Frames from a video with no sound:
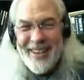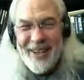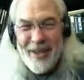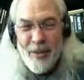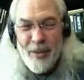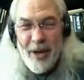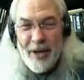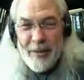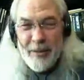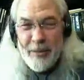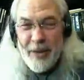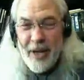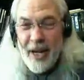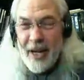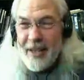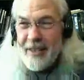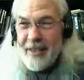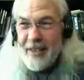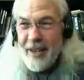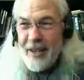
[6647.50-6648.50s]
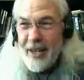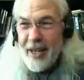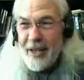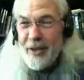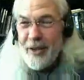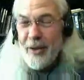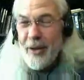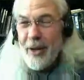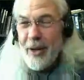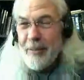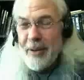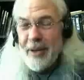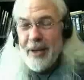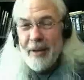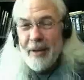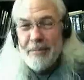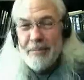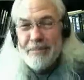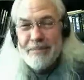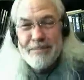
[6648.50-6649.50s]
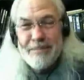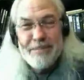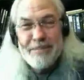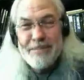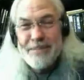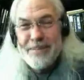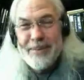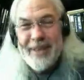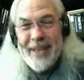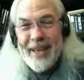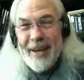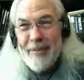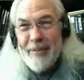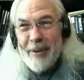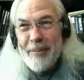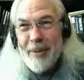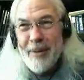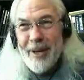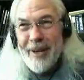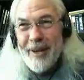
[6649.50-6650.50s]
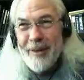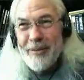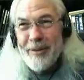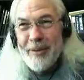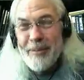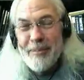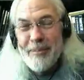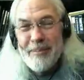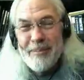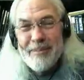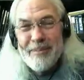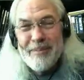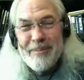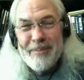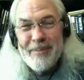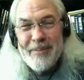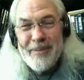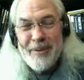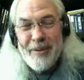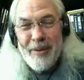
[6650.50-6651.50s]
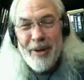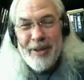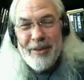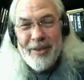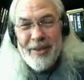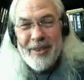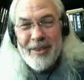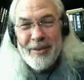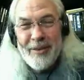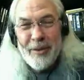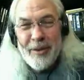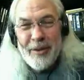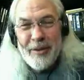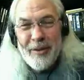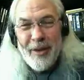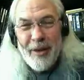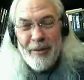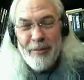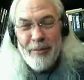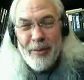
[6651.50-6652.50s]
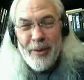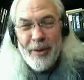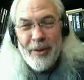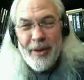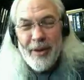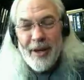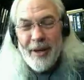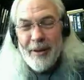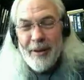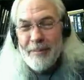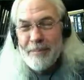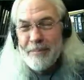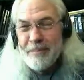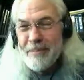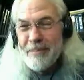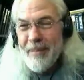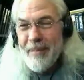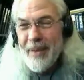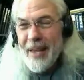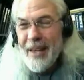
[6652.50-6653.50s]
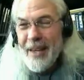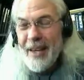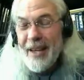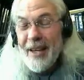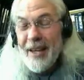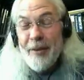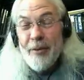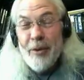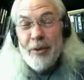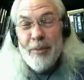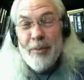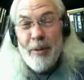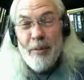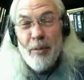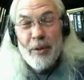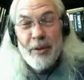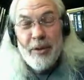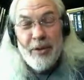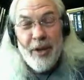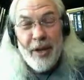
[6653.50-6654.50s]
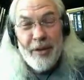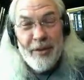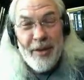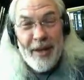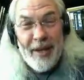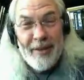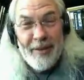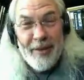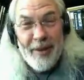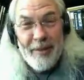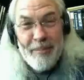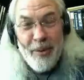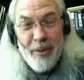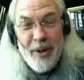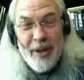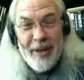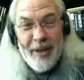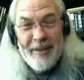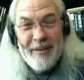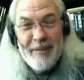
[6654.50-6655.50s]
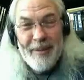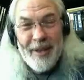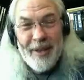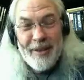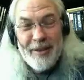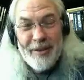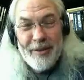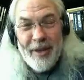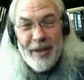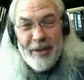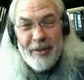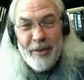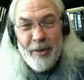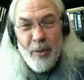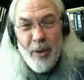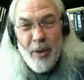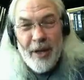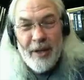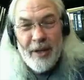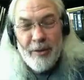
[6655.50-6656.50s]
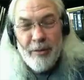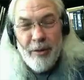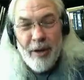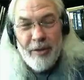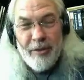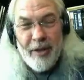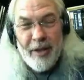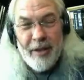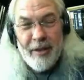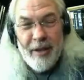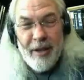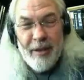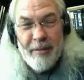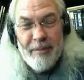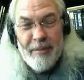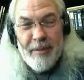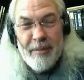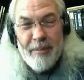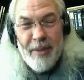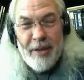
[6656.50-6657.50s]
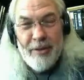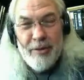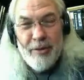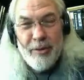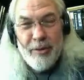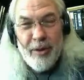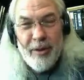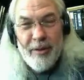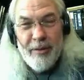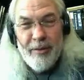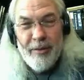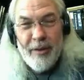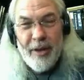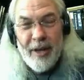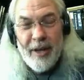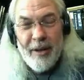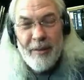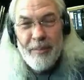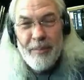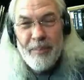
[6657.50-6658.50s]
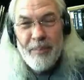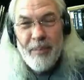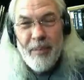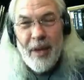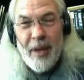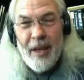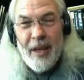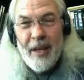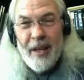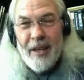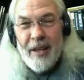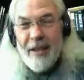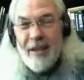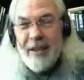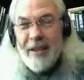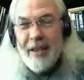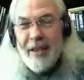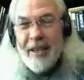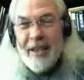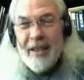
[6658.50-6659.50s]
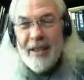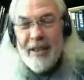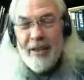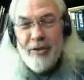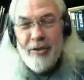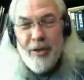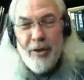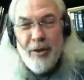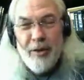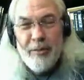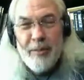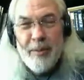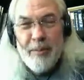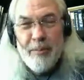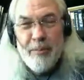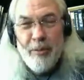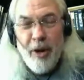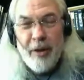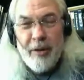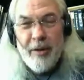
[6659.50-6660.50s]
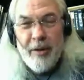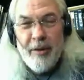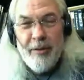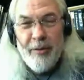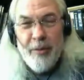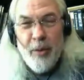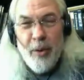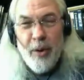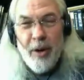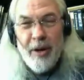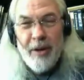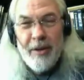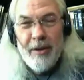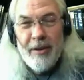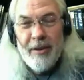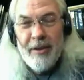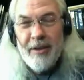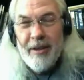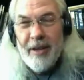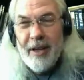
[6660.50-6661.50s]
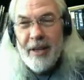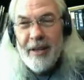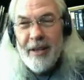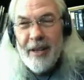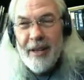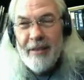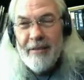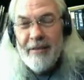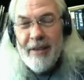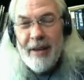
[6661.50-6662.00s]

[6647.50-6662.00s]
No, you're welcome, Tech. No, and I do. I mean, I'm in the middle of some crazy sort of stuff with, which maybe we'll discuss that at some point because it's actually quite interesting. Major sort of legal issue has been brought to the fore, and